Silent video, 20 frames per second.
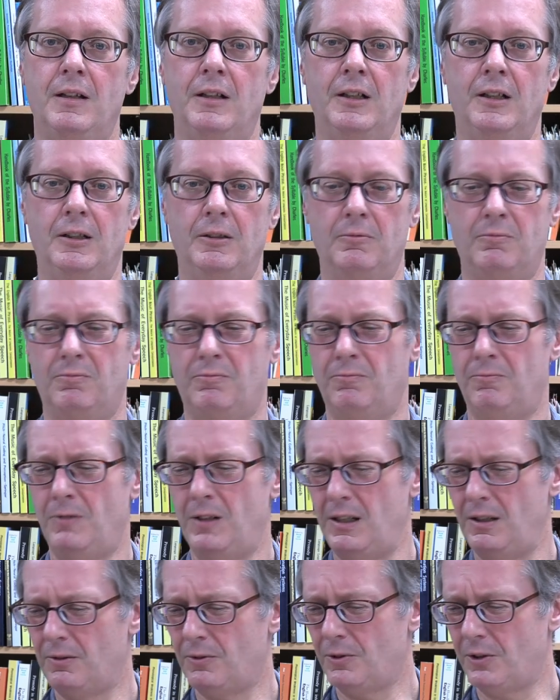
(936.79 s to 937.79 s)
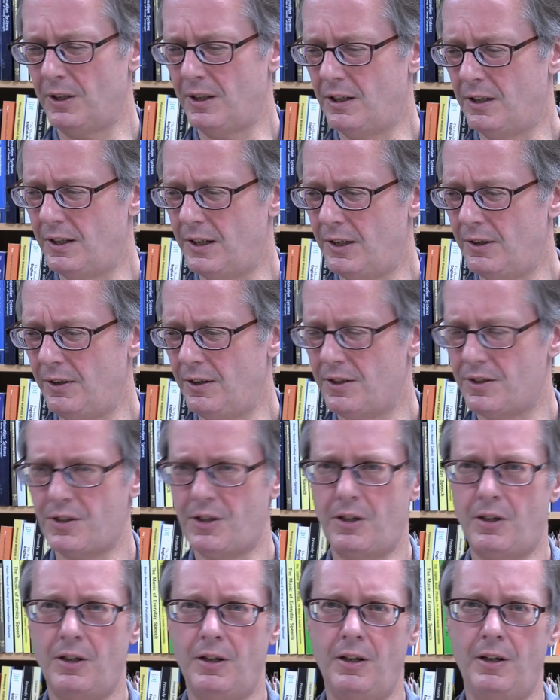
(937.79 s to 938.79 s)
Wow, learning Hungarian is
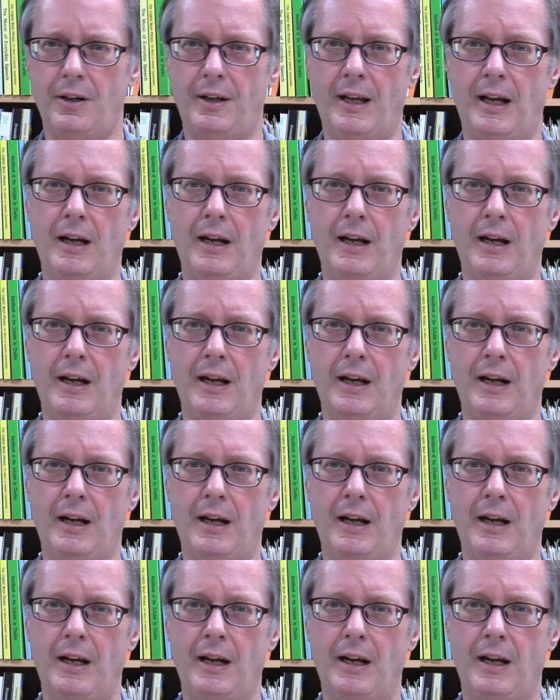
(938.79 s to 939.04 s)
hard.